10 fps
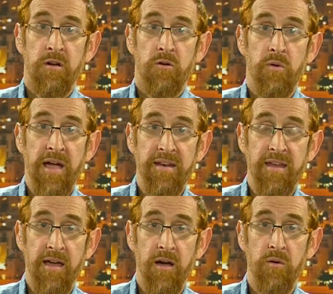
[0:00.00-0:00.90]
Right
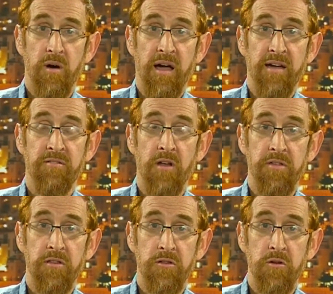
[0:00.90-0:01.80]
now, I have
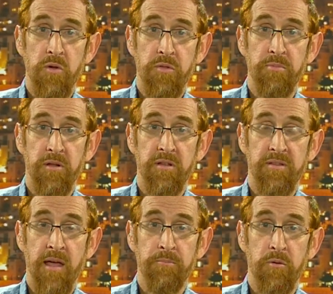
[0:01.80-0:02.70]
nothing to do with building a
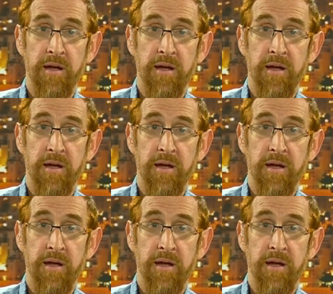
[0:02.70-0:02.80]
temple.